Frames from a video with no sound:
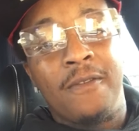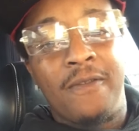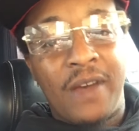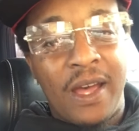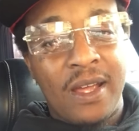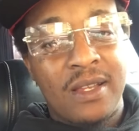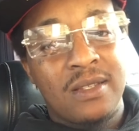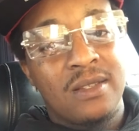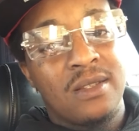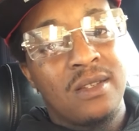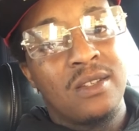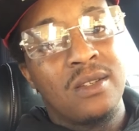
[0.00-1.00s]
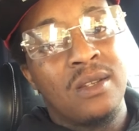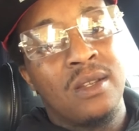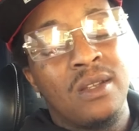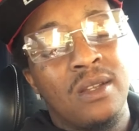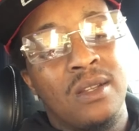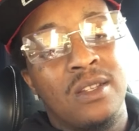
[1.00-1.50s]
Facts.
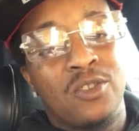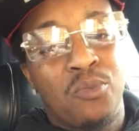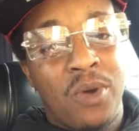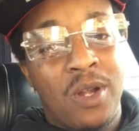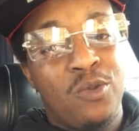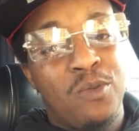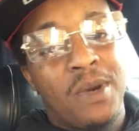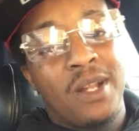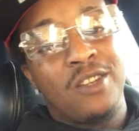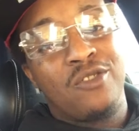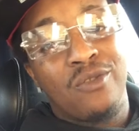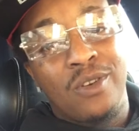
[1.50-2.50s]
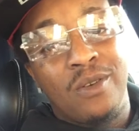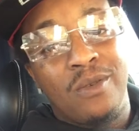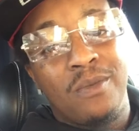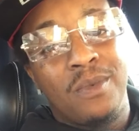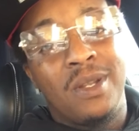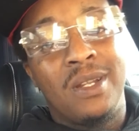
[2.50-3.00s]
This is what New Money Drip.
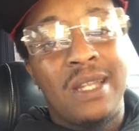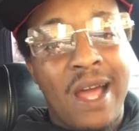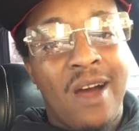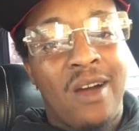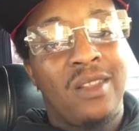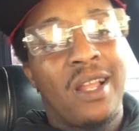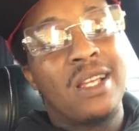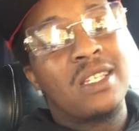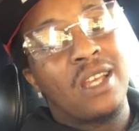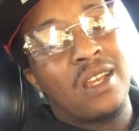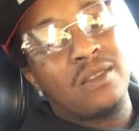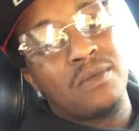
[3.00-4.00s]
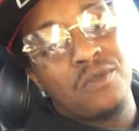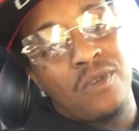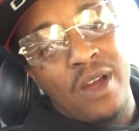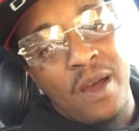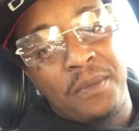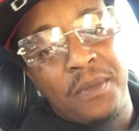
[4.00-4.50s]
Now, like, share, and
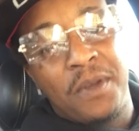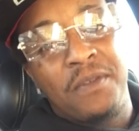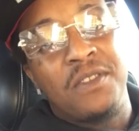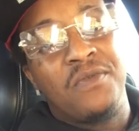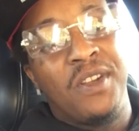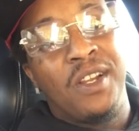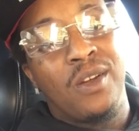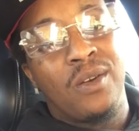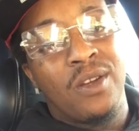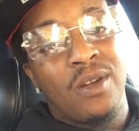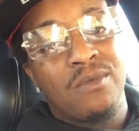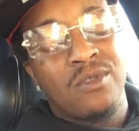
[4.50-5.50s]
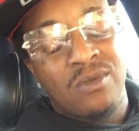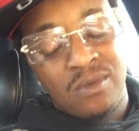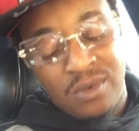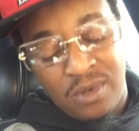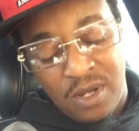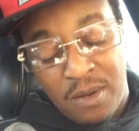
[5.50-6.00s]
subscribe if this video helps you.
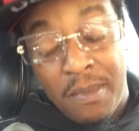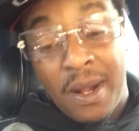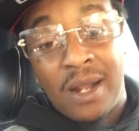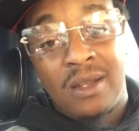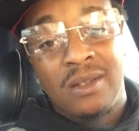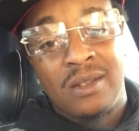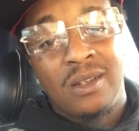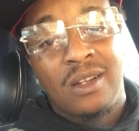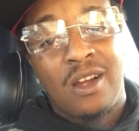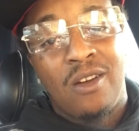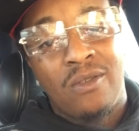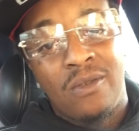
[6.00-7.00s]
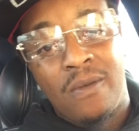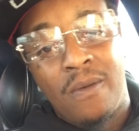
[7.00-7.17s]
I'm out of here. Gone.